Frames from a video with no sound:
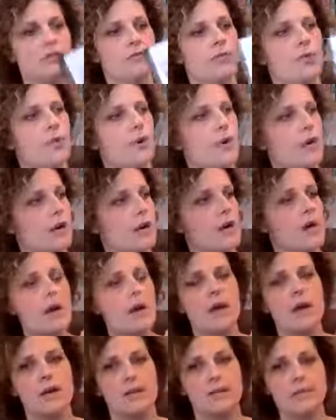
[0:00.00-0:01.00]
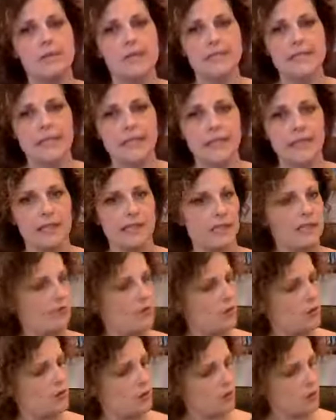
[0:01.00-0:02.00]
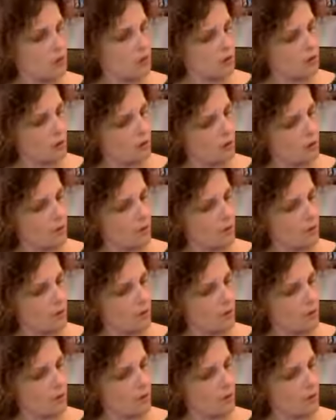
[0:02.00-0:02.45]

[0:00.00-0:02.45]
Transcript: for the daily views,